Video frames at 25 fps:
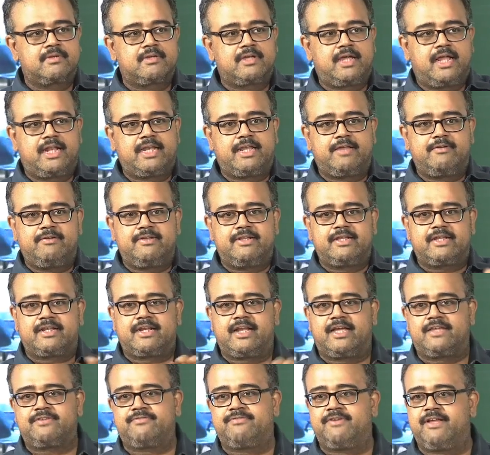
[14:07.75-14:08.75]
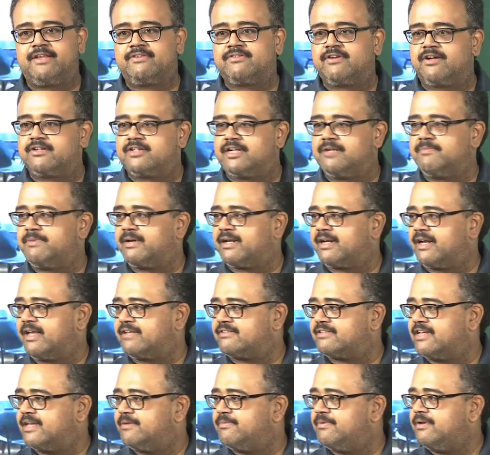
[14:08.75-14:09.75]
I will give you the class file sorted by
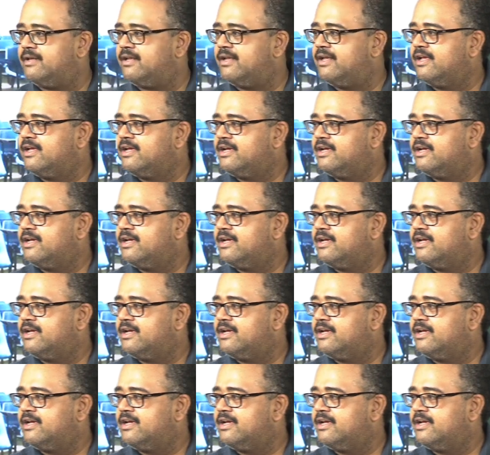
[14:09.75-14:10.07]
class label